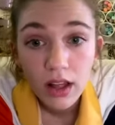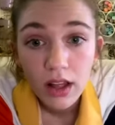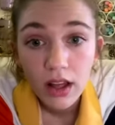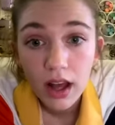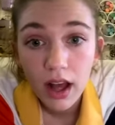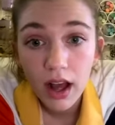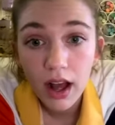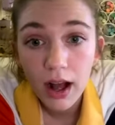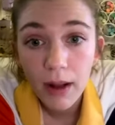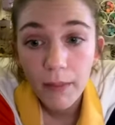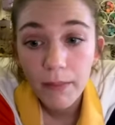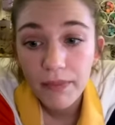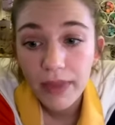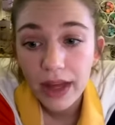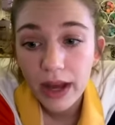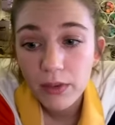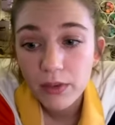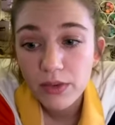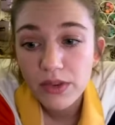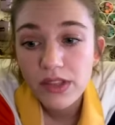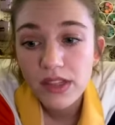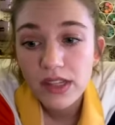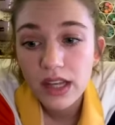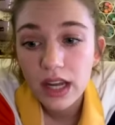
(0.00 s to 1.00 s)
Um, that
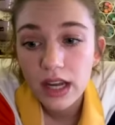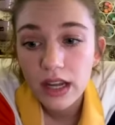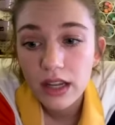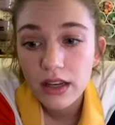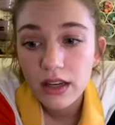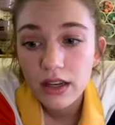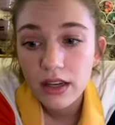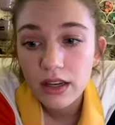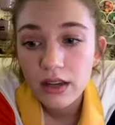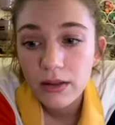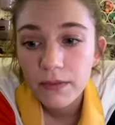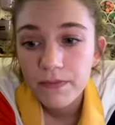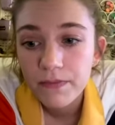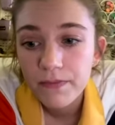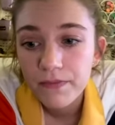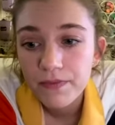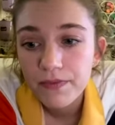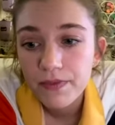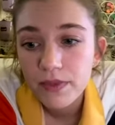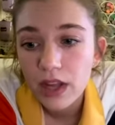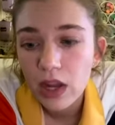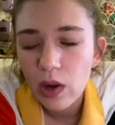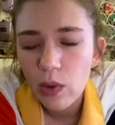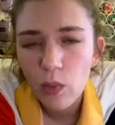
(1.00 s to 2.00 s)
was done
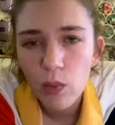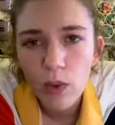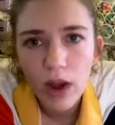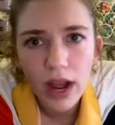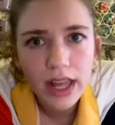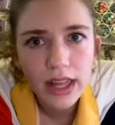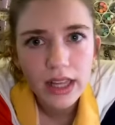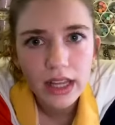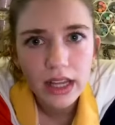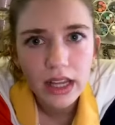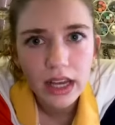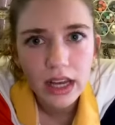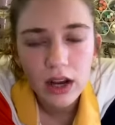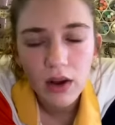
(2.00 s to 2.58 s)
a while ago.